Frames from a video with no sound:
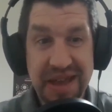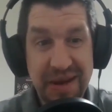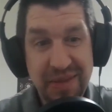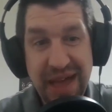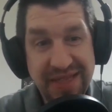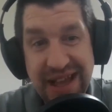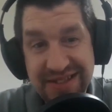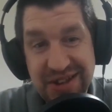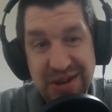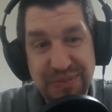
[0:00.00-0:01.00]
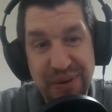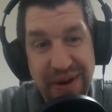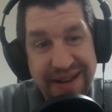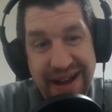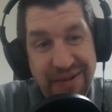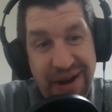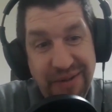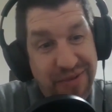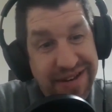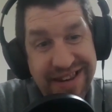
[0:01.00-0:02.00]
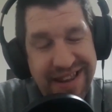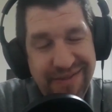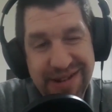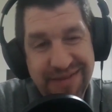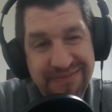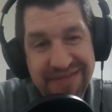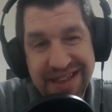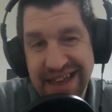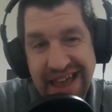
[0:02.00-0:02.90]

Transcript: Yeah, that's a good point. I wouldn't even,